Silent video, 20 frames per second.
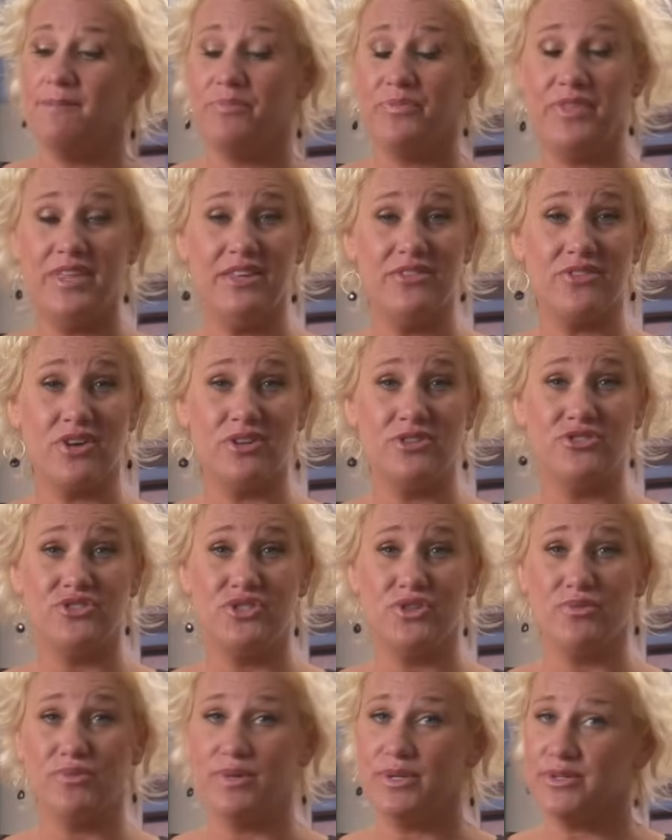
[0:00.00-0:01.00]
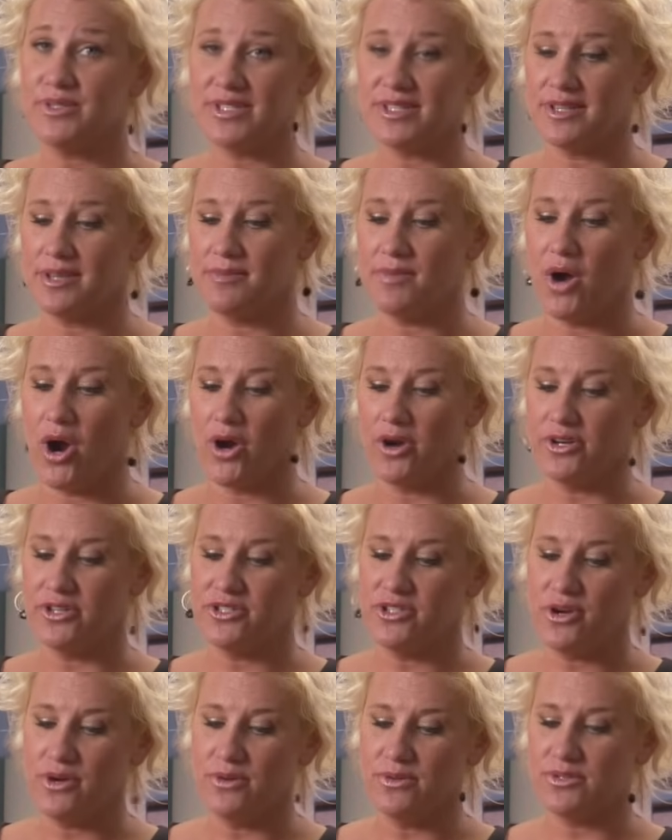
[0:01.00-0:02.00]
These are Jerusalem
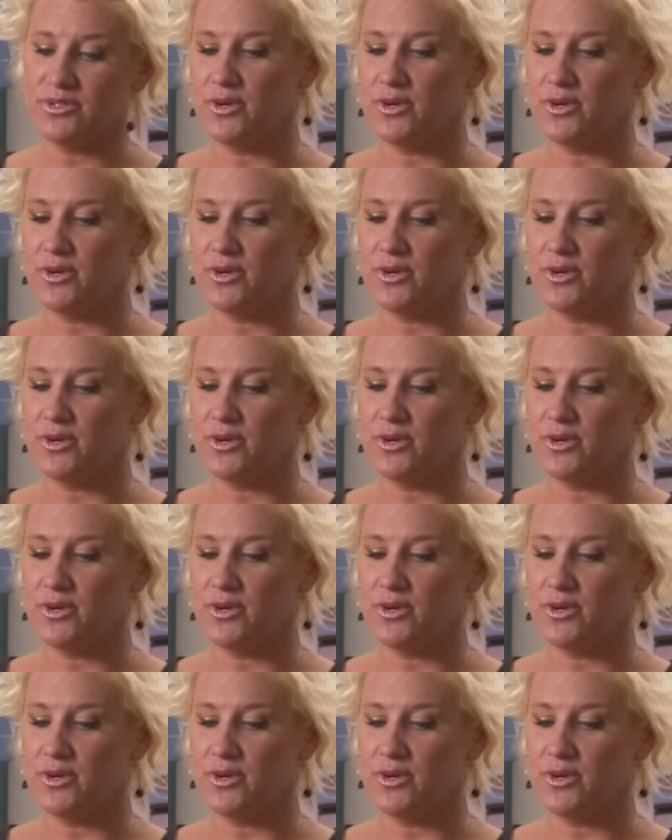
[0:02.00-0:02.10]
artichokes,